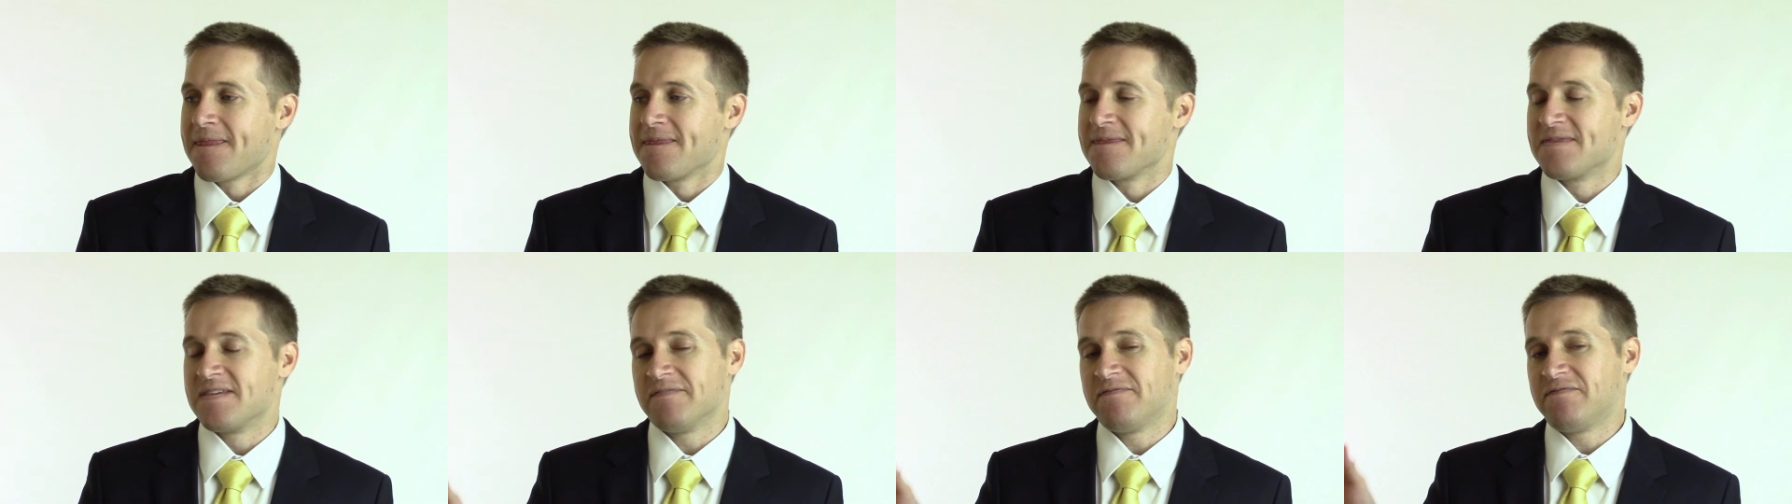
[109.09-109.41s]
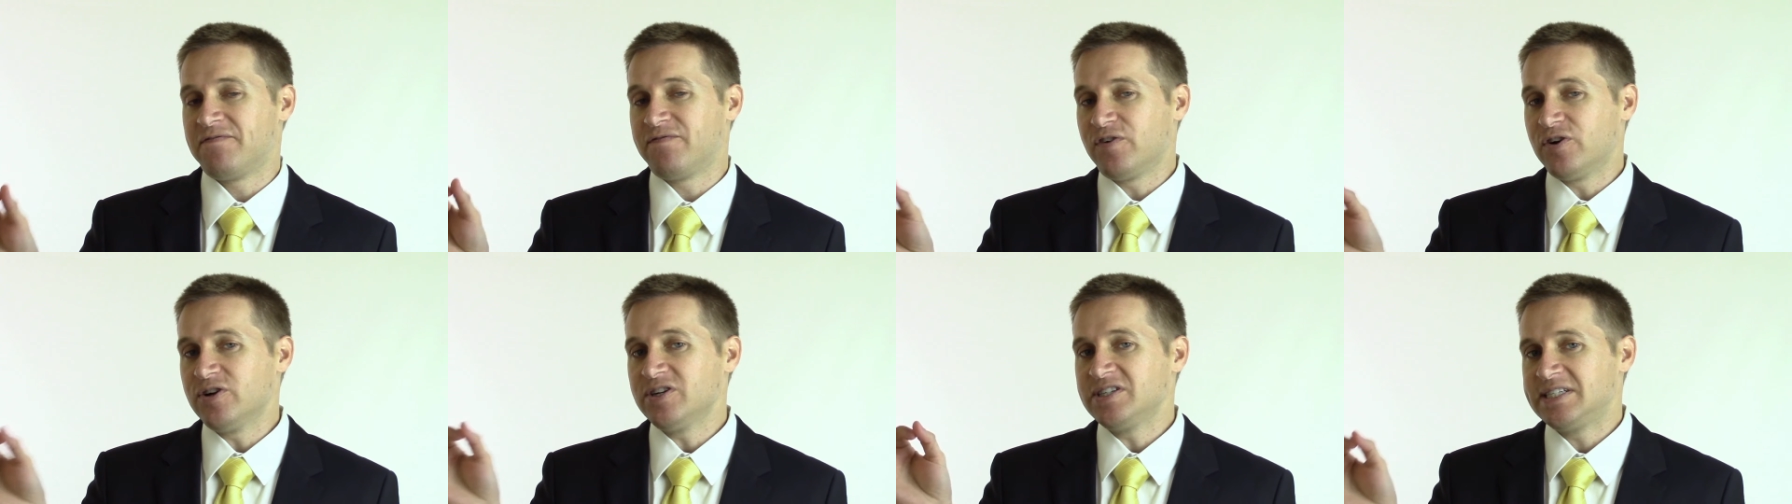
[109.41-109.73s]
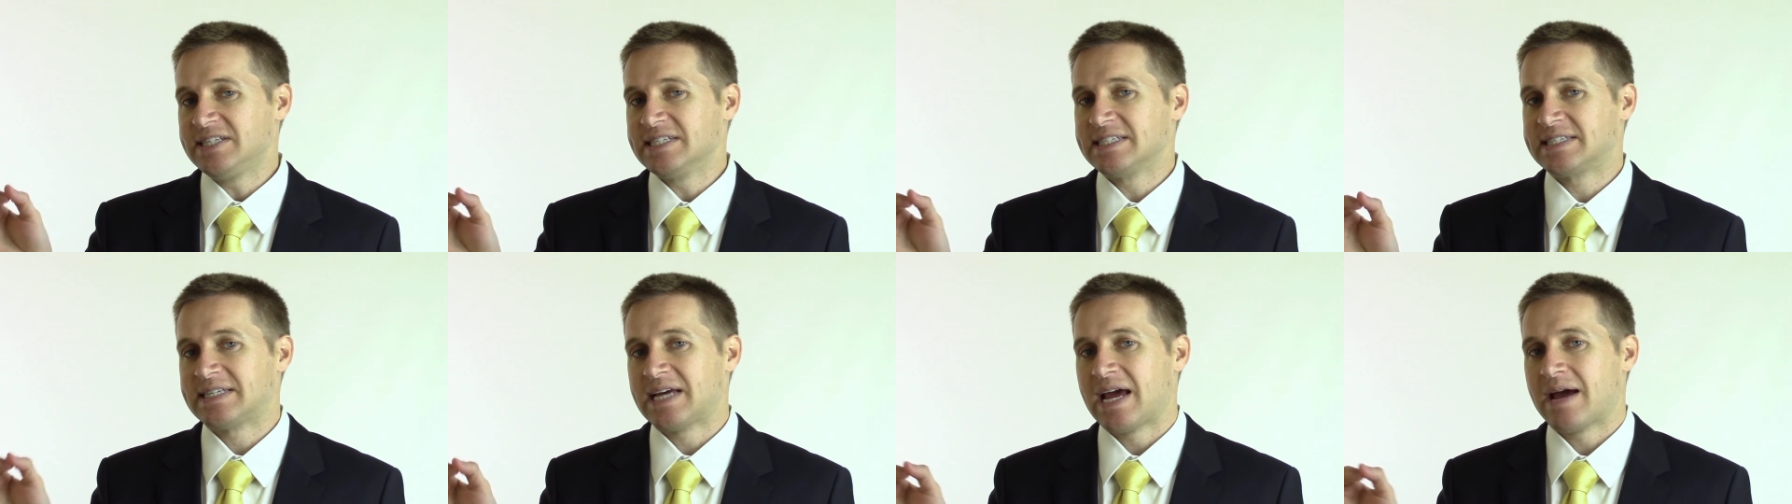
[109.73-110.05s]
The
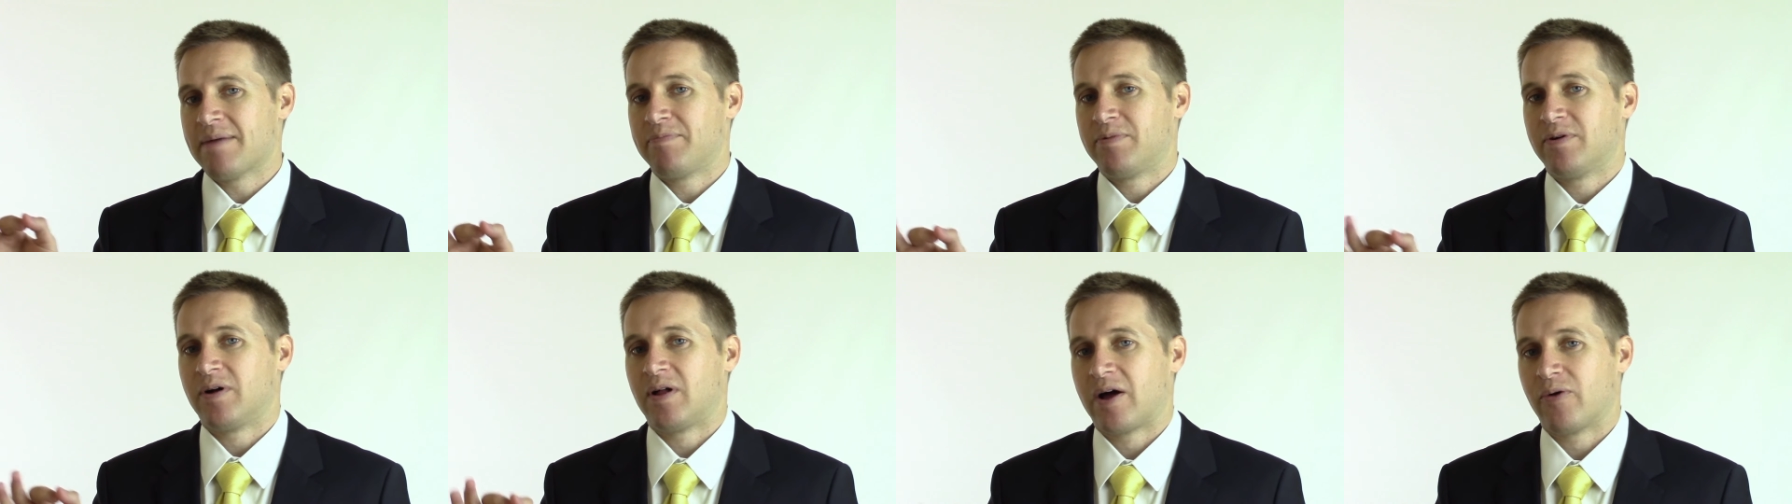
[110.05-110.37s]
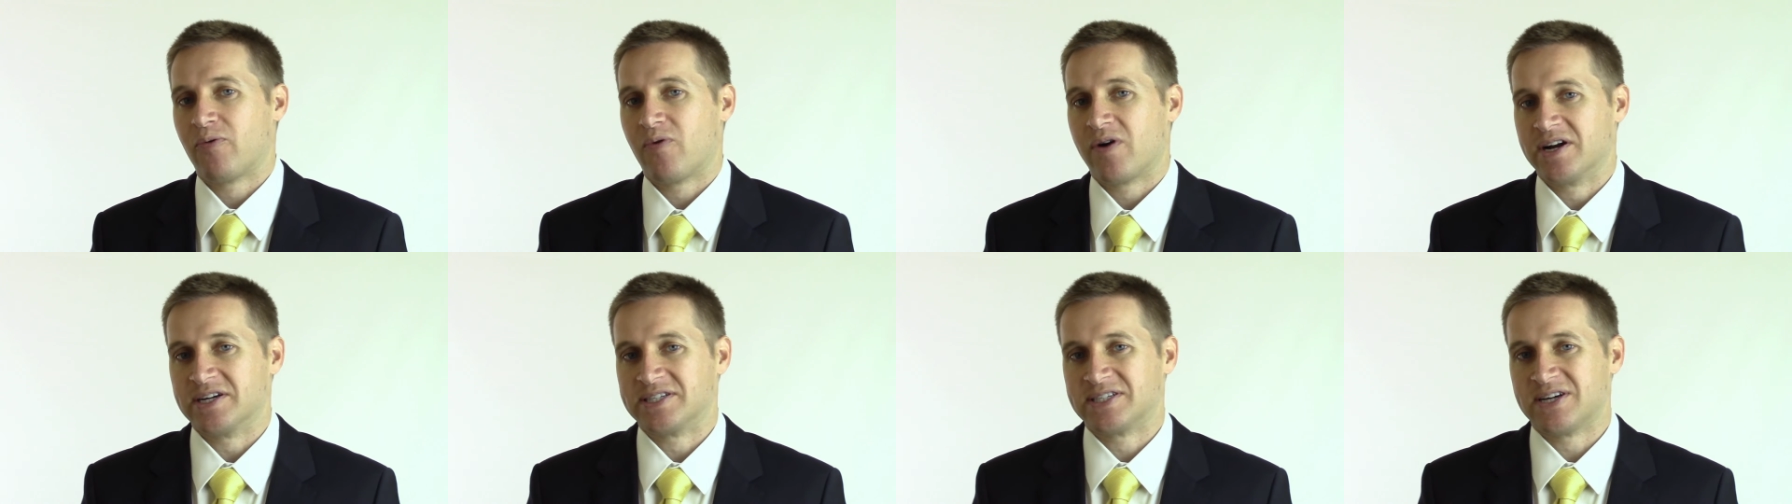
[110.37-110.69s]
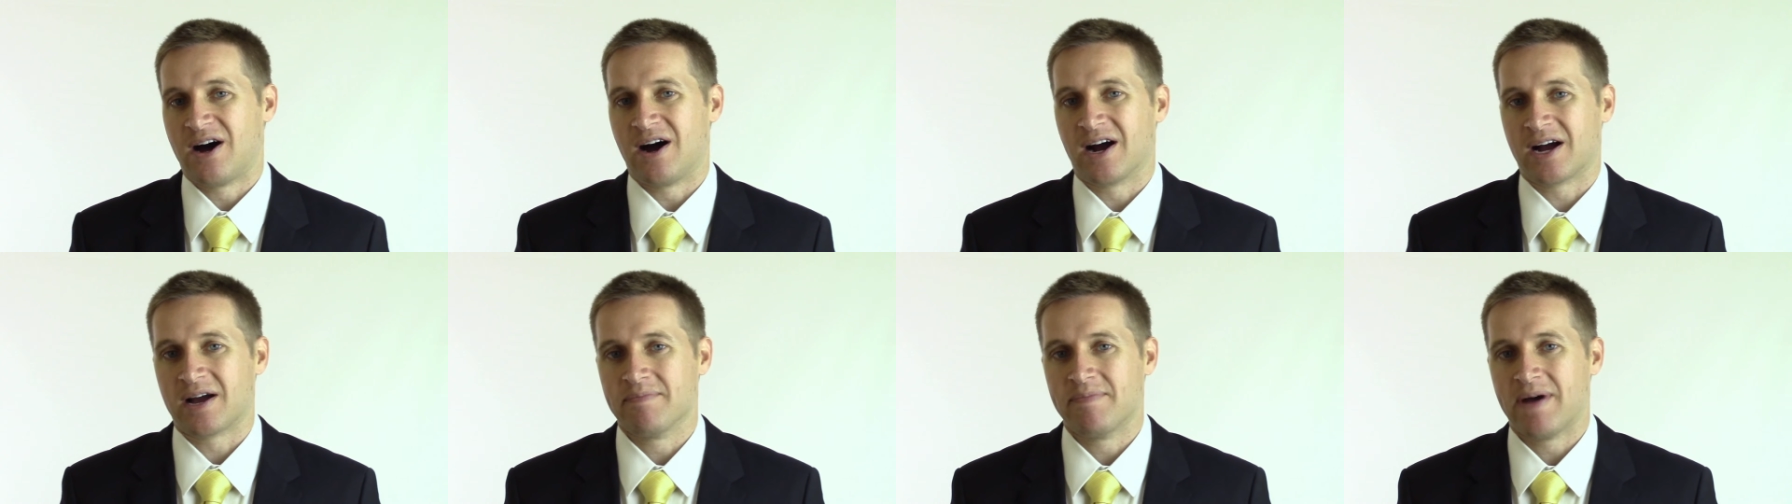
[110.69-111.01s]
first example I want to
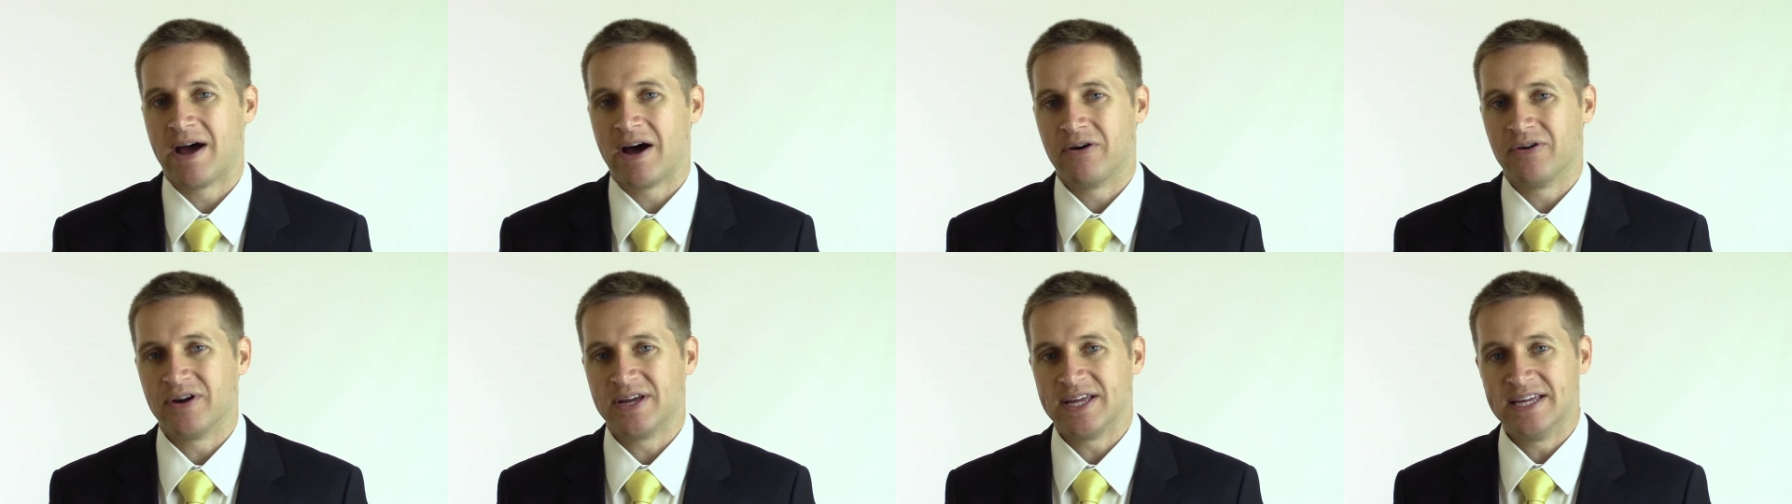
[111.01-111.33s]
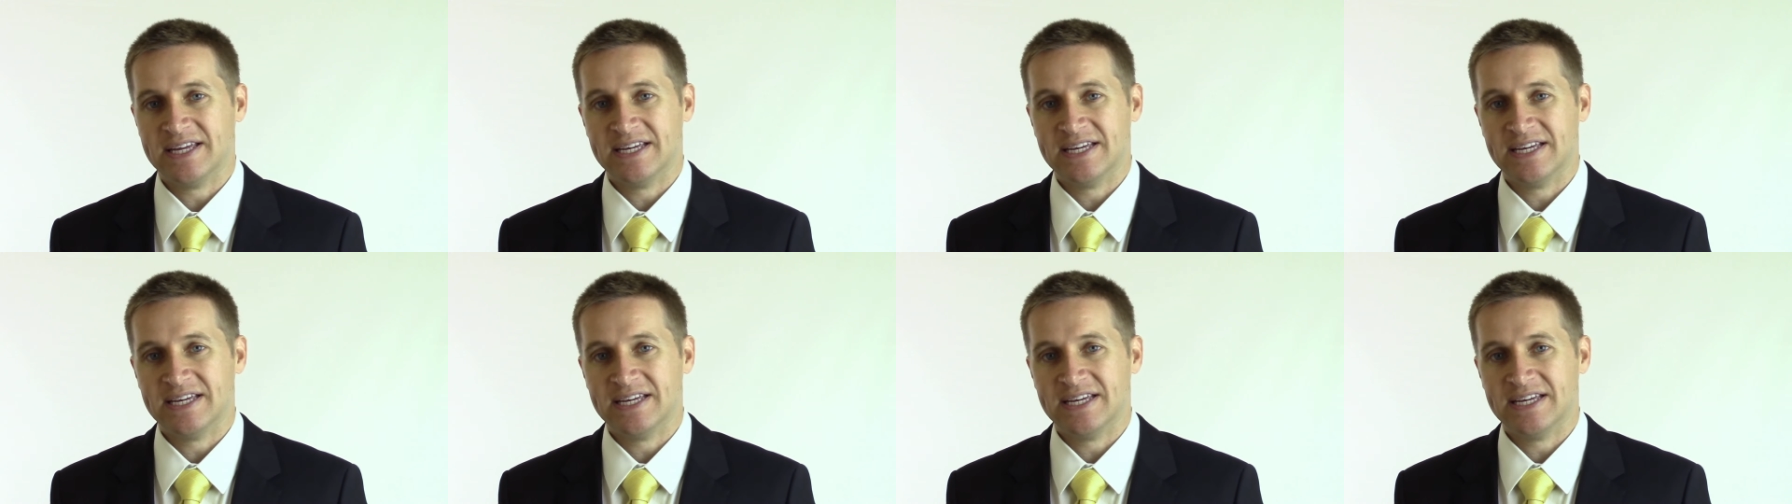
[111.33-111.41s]
talk about